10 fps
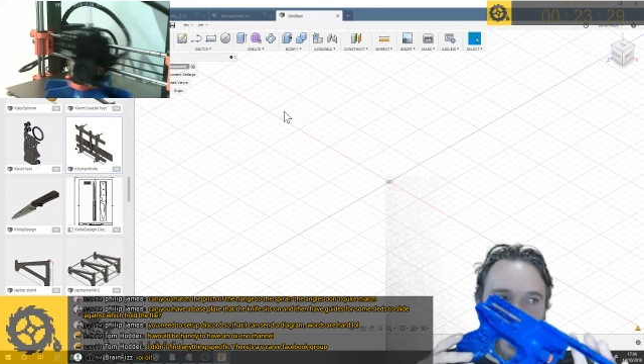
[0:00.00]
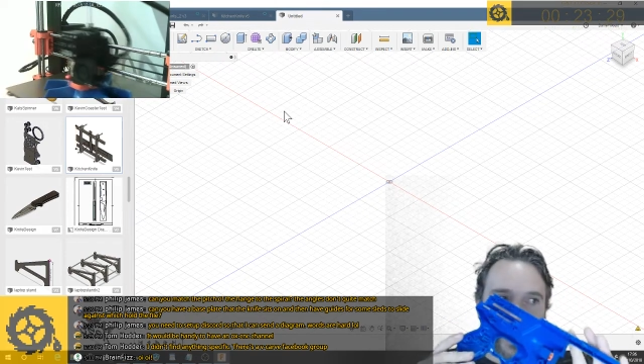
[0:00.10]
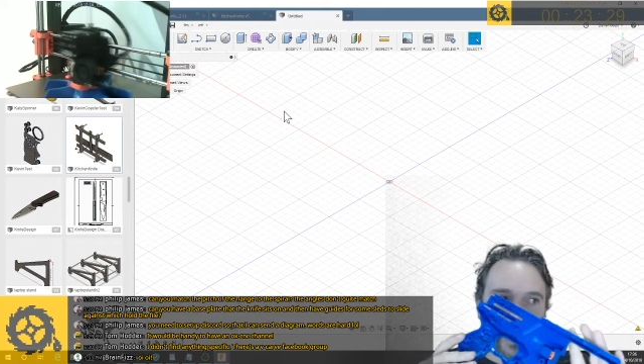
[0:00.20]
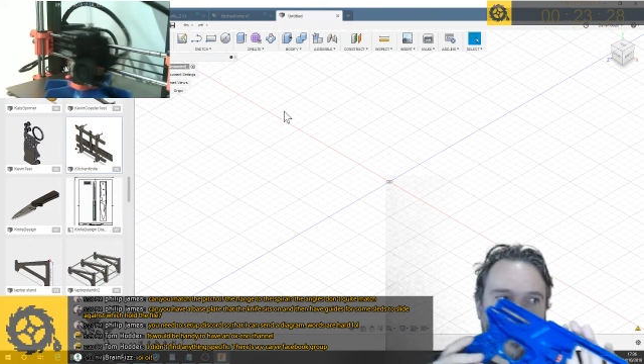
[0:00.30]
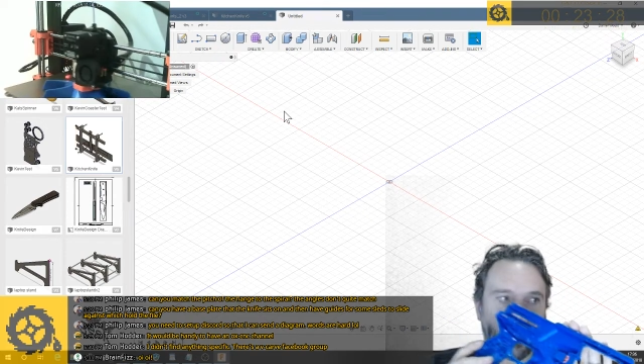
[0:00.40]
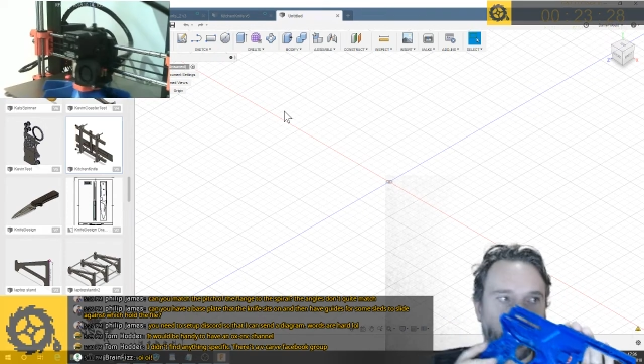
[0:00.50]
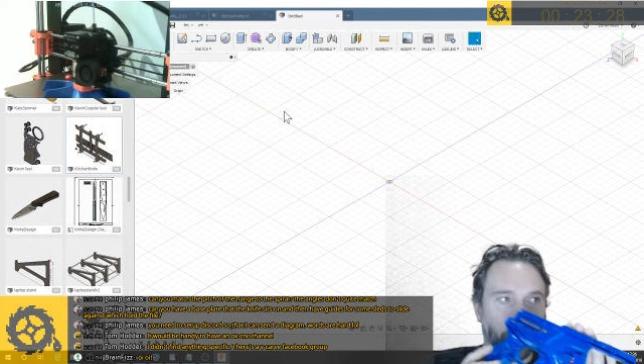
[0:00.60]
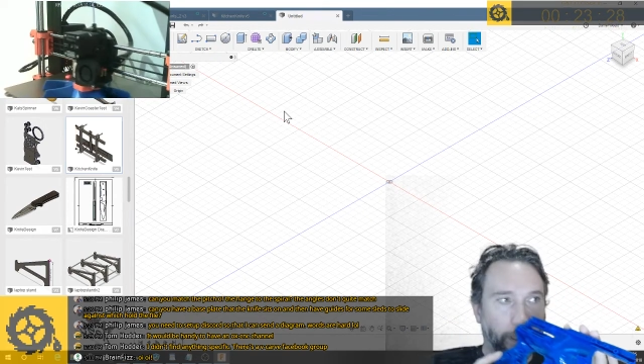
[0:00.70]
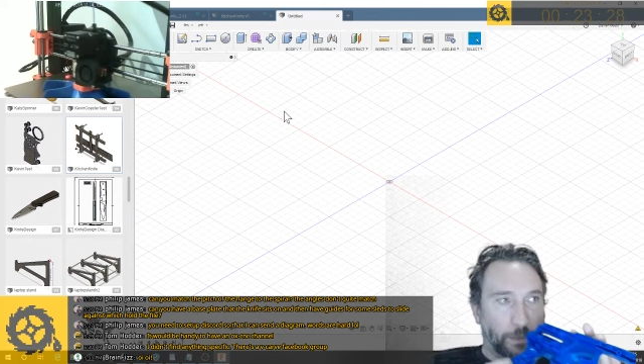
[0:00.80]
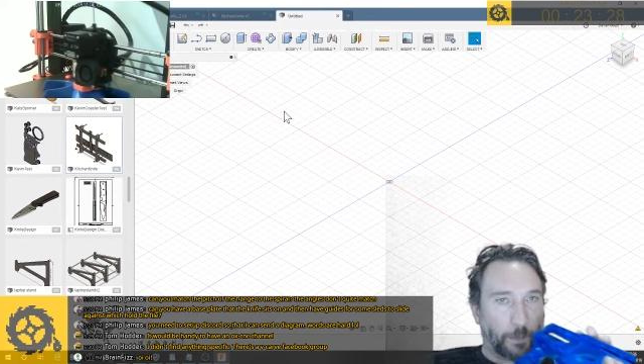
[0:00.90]
I was
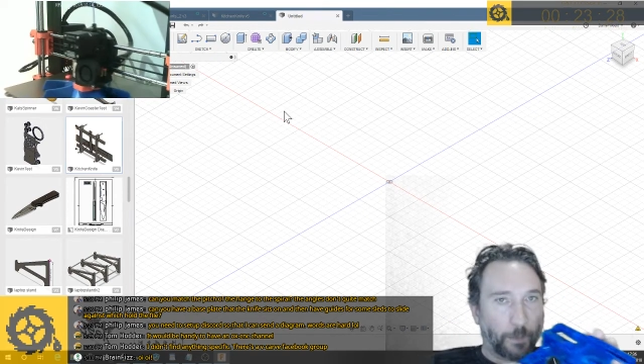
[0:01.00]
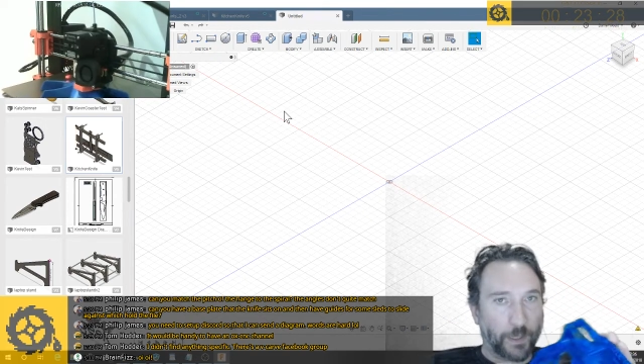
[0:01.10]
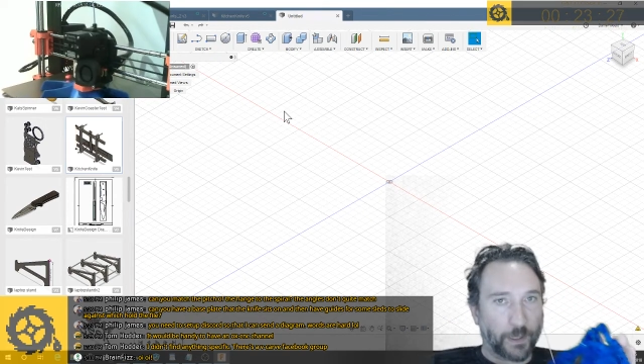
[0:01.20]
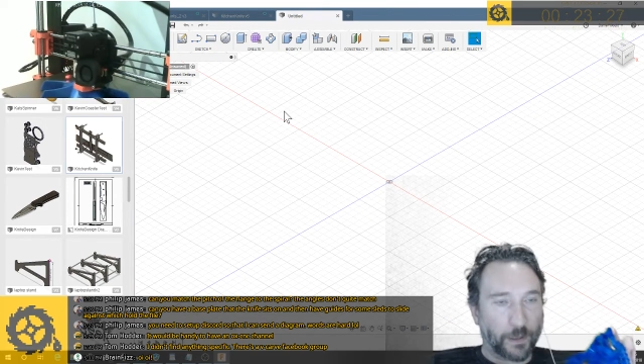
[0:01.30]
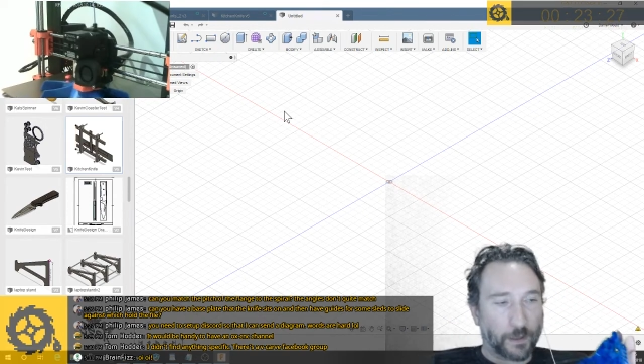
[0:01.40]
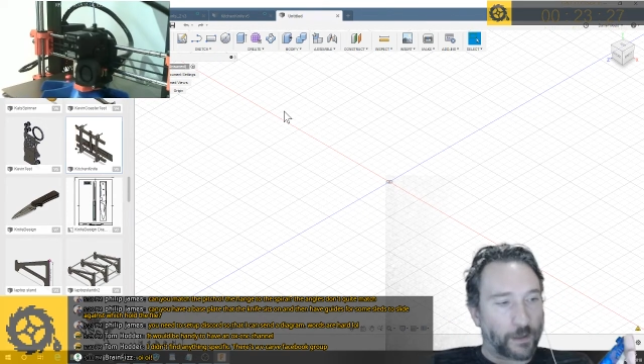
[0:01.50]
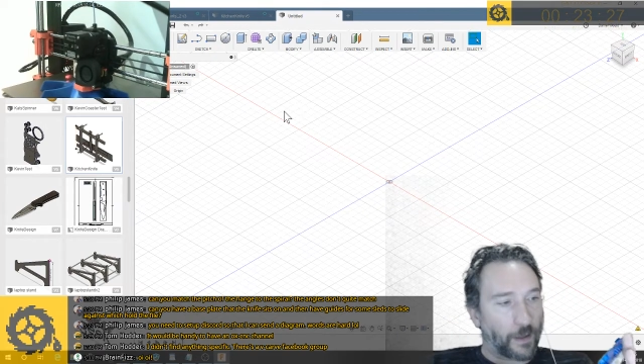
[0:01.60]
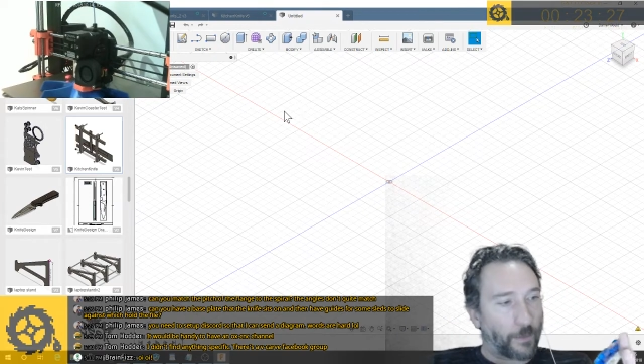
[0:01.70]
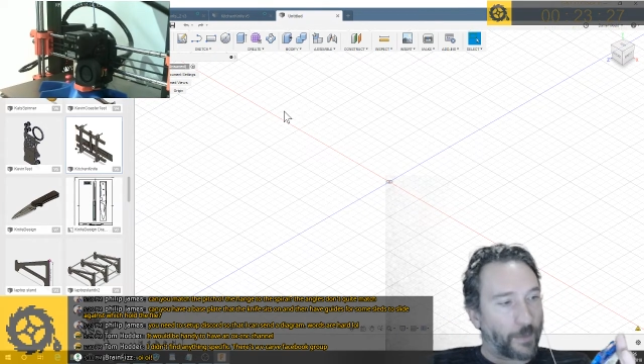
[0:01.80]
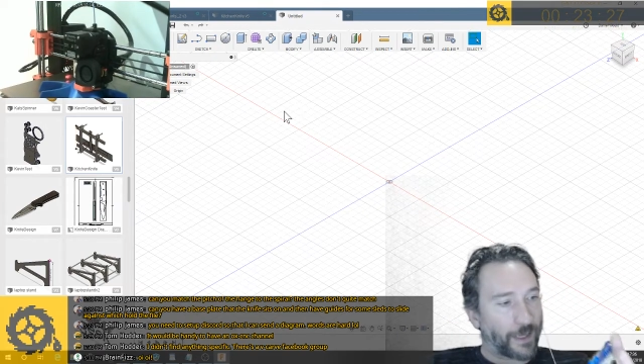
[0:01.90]
trying to pick
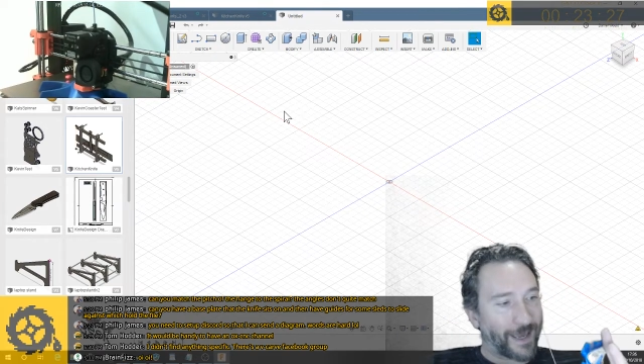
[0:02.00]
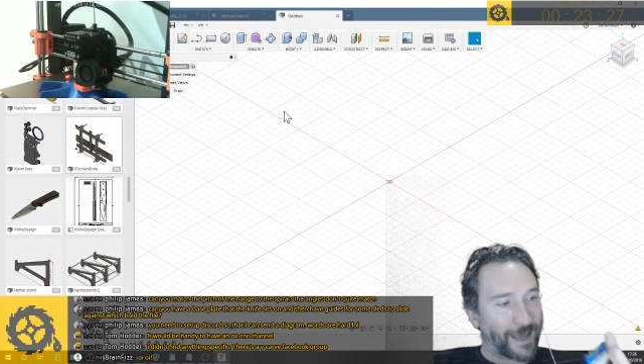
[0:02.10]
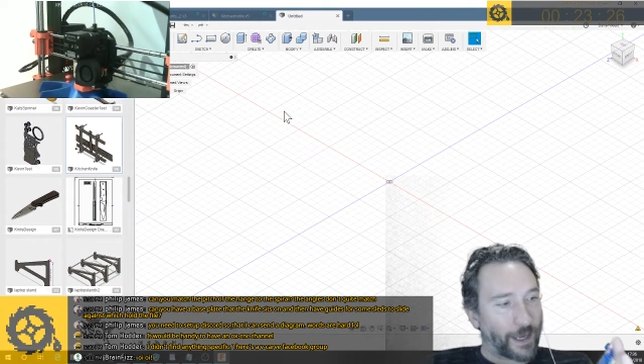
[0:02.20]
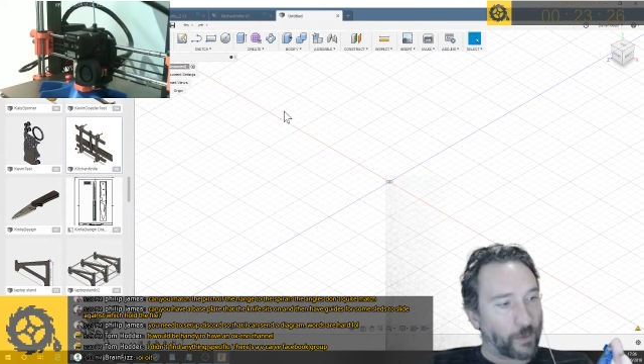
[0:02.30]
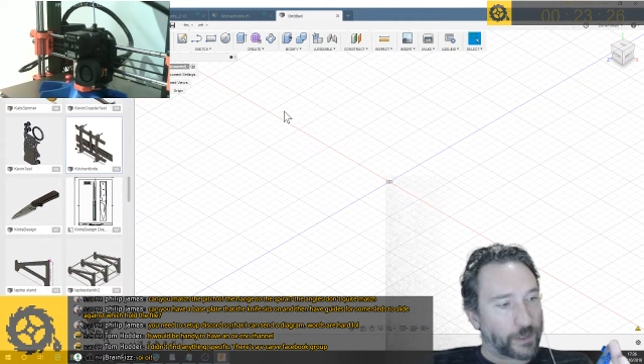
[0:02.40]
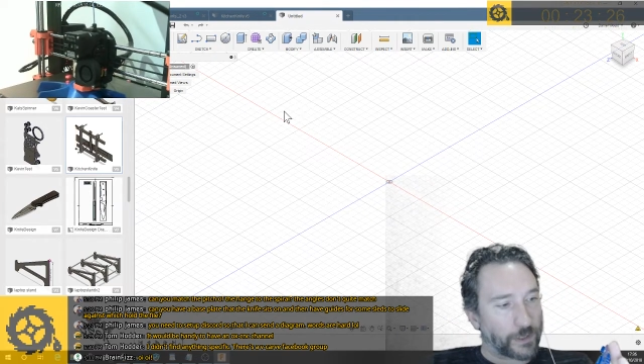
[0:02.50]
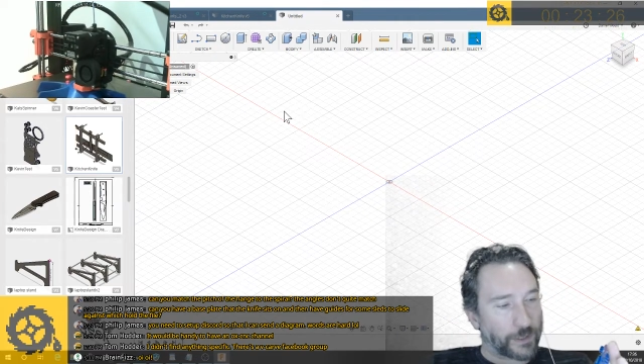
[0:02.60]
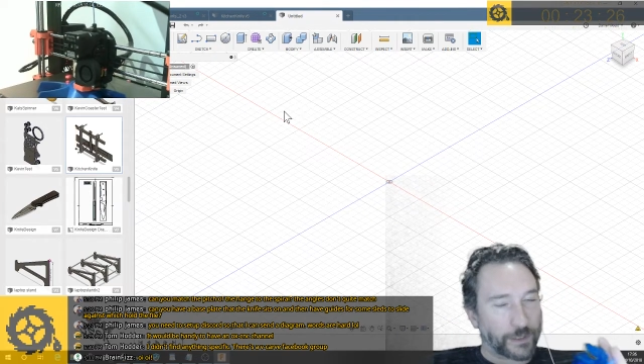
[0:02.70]
out the